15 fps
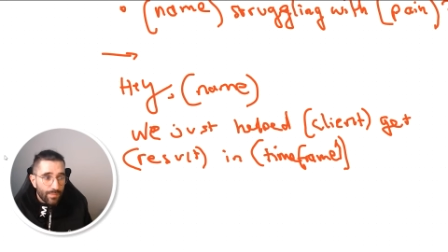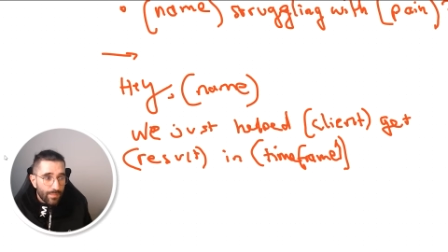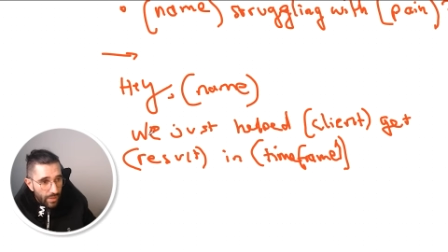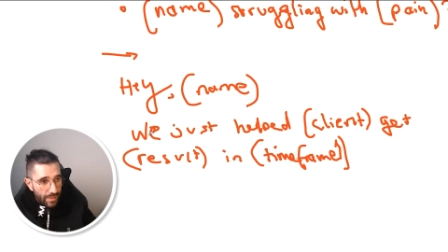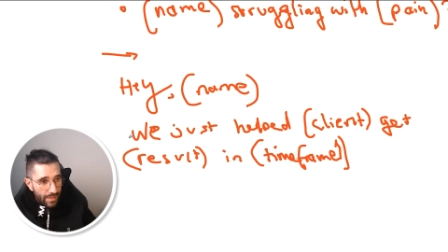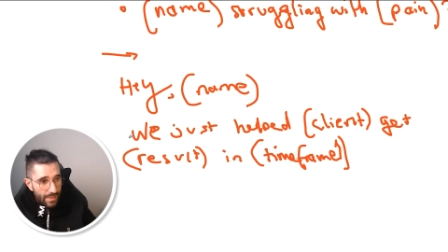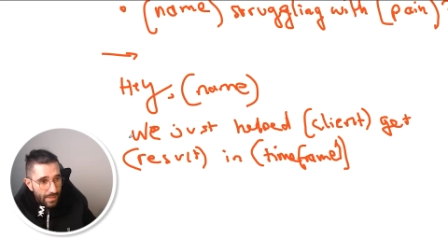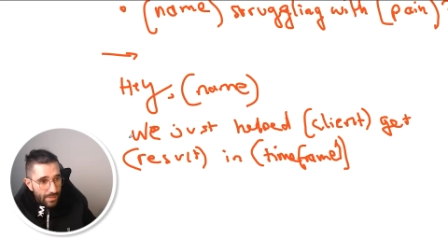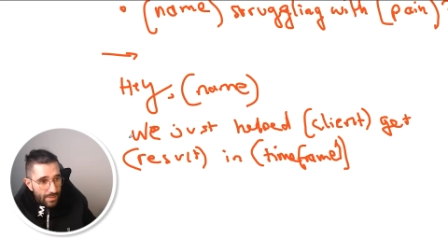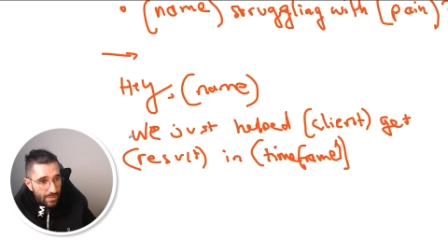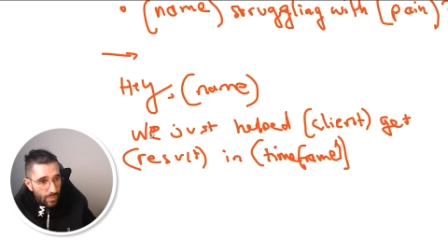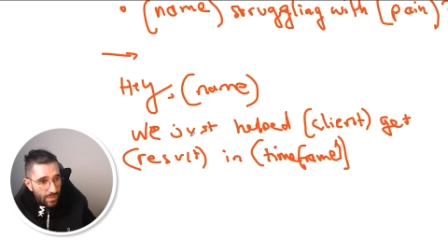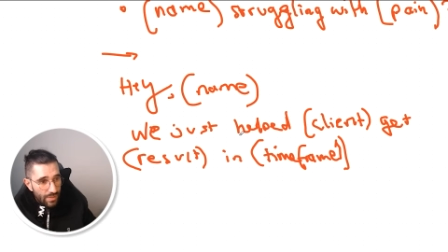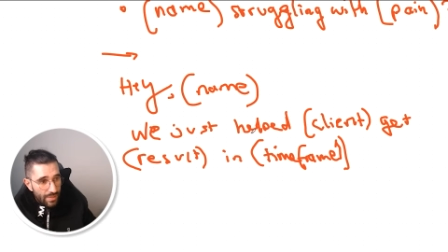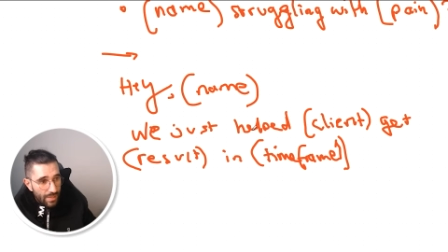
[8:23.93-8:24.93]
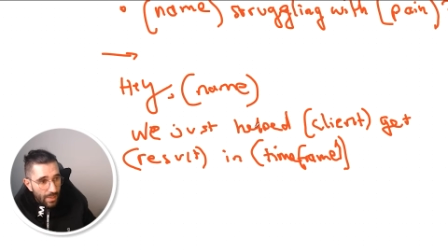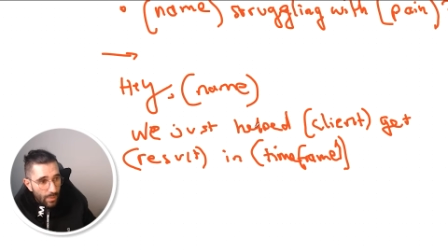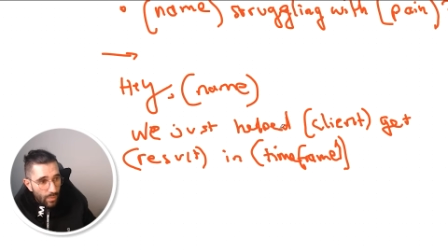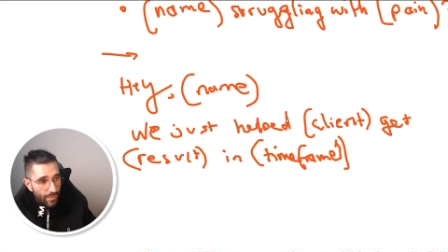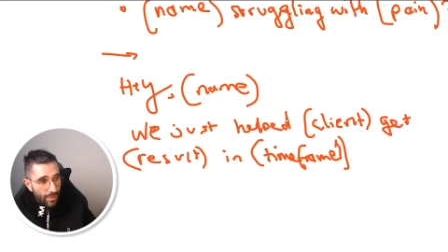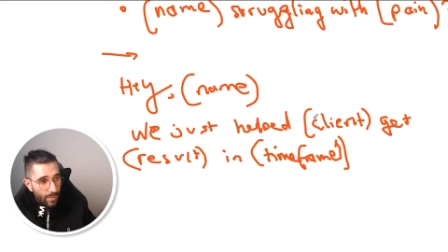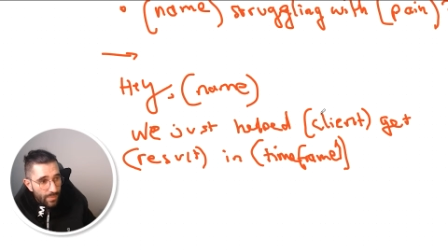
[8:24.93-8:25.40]
What we're doing is we're
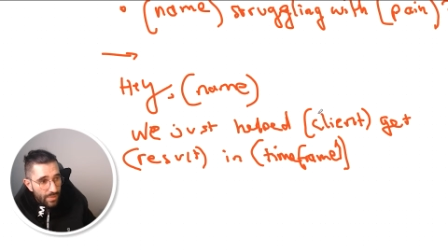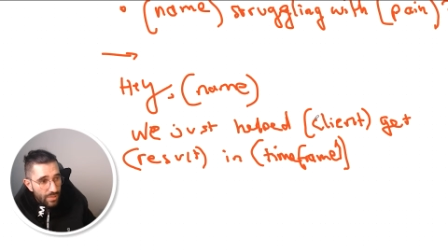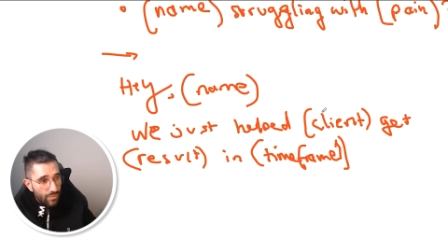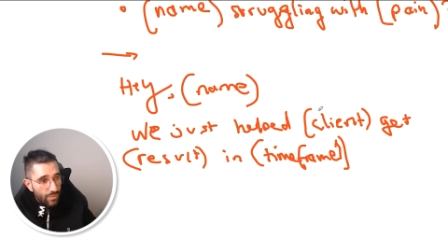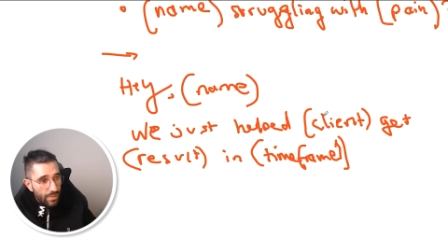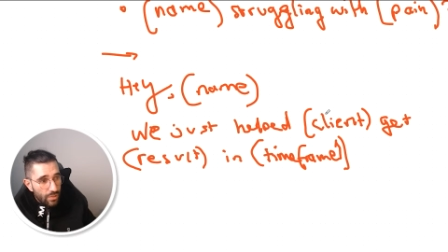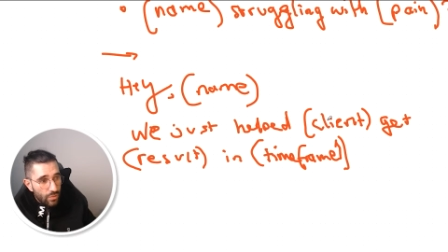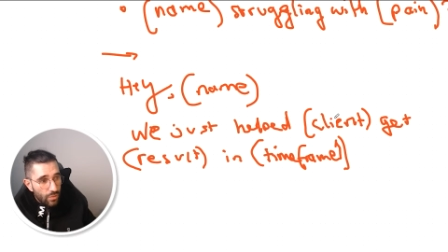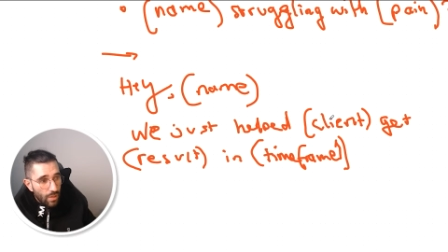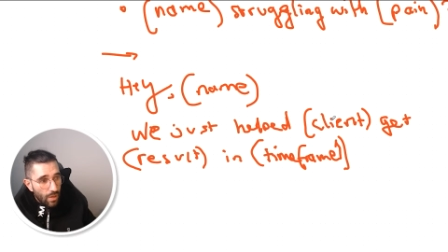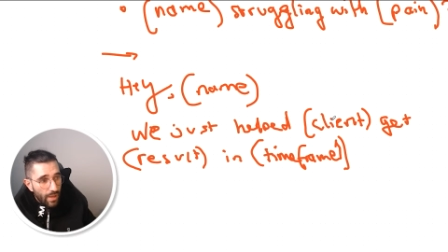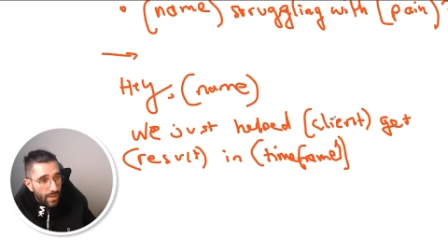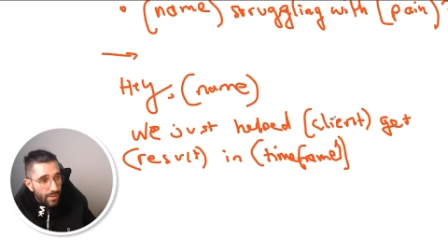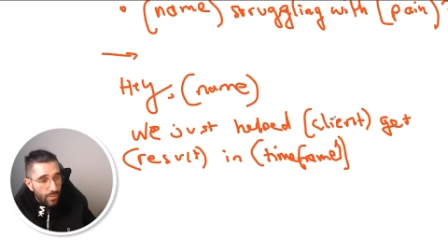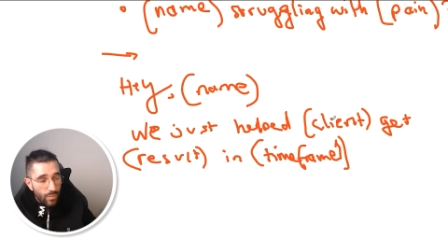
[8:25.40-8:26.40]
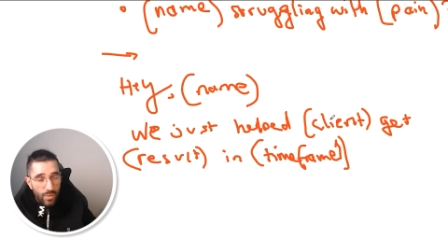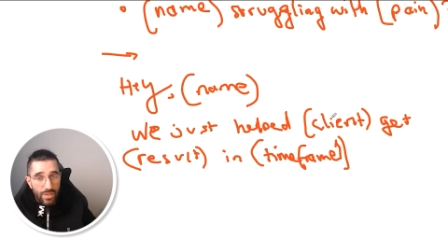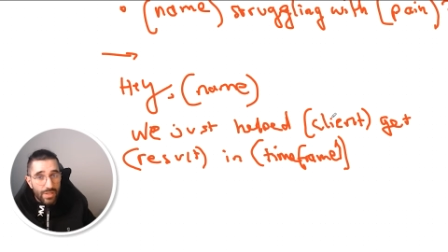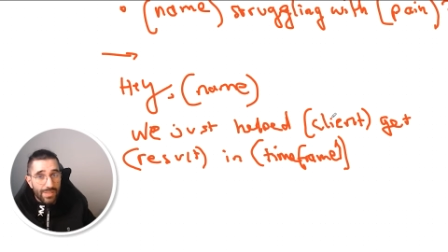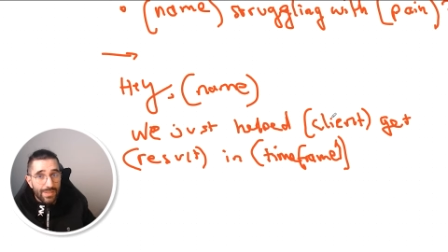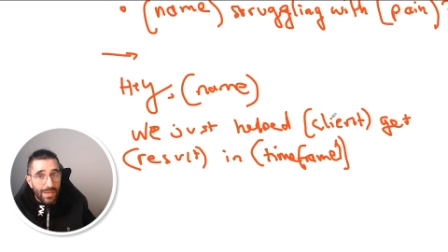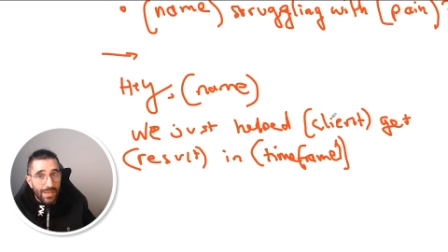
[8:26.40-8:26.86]
saying we've helped this really cool
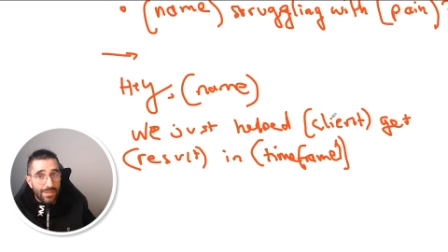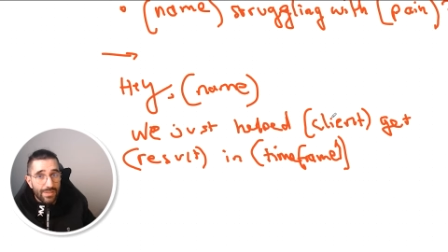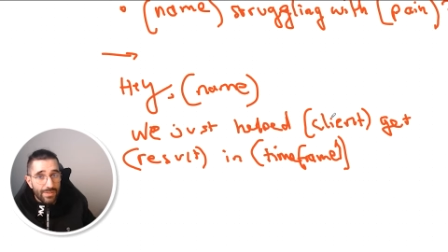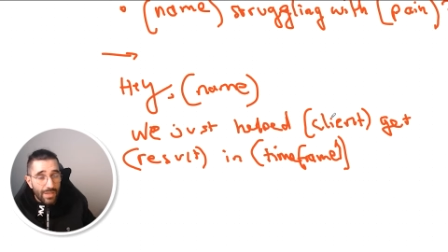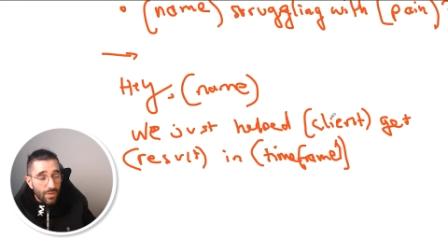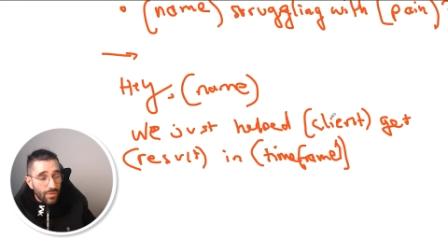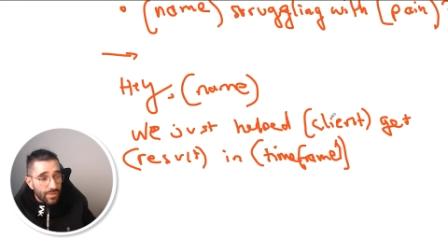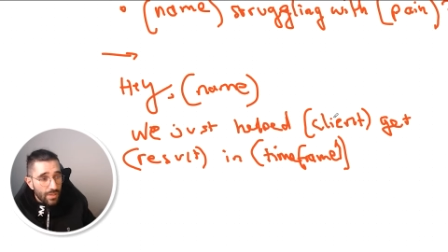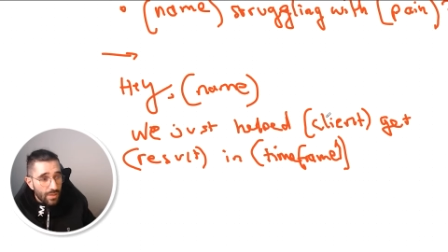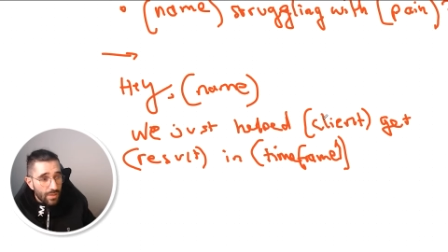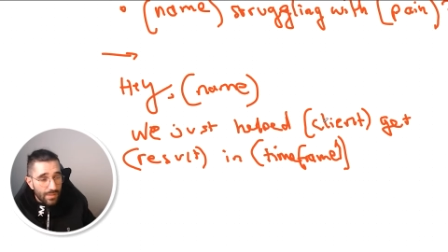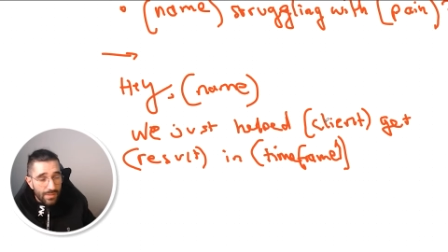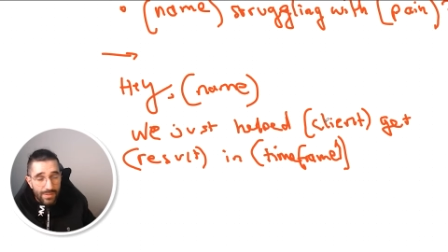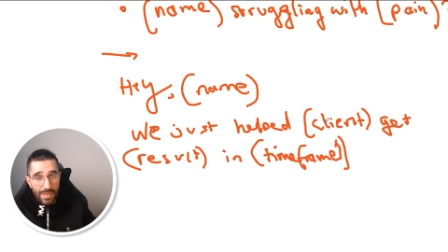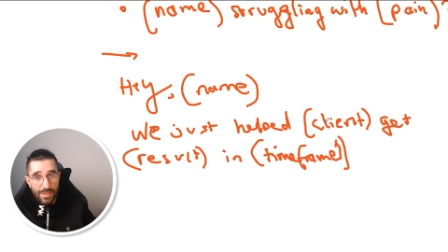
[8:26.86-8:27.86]
client, which is Status Delta,